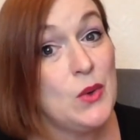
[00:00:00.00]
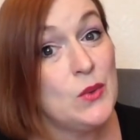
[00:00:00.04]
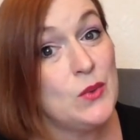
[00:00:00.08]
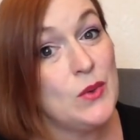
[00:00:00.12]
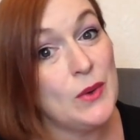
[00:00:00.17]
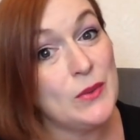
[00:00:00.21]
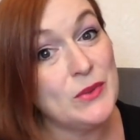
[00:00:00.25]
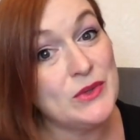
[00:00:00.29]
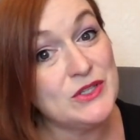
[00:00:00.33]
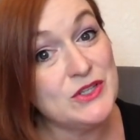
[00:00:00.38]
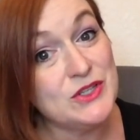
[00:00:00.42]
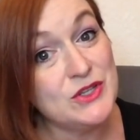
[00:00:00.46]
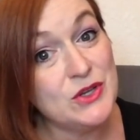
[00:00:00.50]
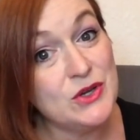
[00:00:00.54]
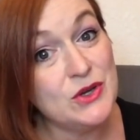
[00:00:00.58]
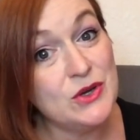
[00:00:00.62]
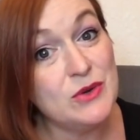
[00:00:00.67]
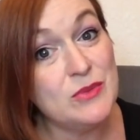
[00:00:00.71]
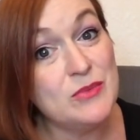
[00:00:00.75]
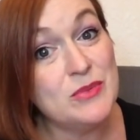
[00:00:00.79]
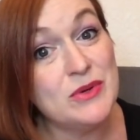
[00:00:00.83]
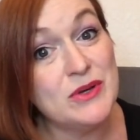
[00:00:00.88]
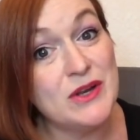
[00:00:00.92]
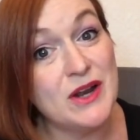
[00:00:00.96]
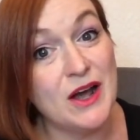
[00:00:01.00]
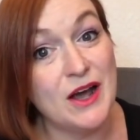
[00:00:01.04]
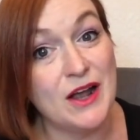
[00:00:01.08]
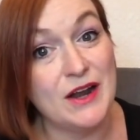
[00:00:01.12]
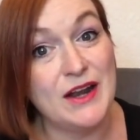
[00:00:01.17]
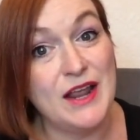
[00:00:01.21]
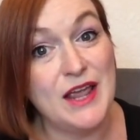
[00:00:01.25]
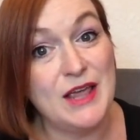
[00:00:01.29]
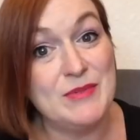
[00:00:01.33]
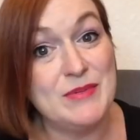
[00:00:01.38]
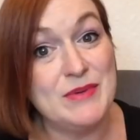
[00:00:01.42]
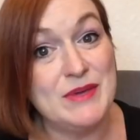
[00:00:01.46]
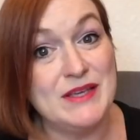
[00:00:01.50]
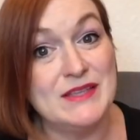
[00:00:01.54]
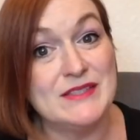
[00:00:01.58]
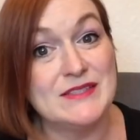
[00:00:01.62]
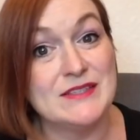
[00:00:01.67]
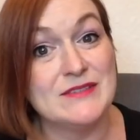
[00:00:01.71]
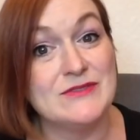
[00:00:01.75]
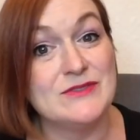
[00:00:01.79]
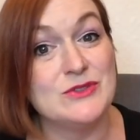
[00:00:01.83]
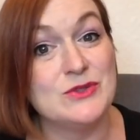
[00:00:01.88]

what would you put on a piece of